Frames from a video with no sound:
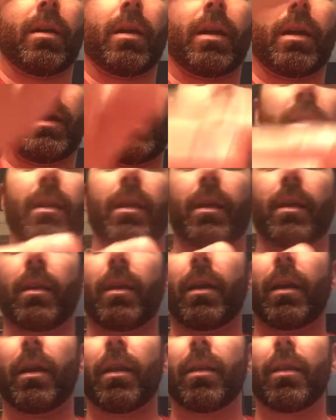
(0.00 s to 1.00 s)
Again,
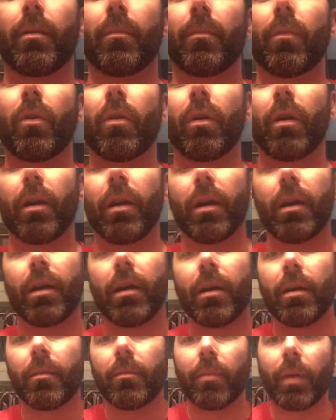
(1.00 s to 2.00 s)
like the more
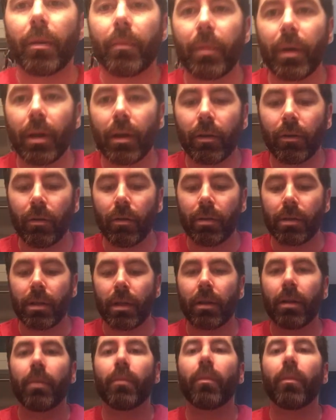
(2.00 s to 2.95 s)
my beard grows out, the